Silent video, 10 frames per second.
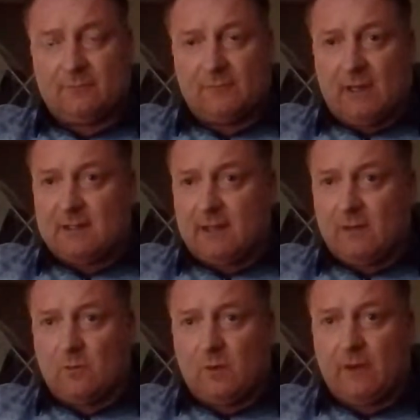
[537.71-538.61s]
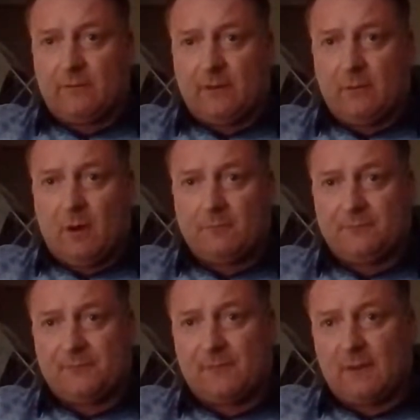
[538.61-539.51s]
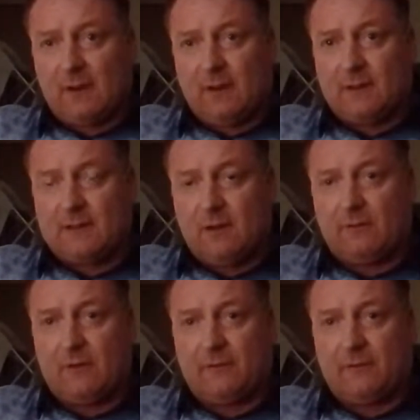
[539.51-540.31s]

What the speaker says: Like I say, it don't work for everyone, and it's not for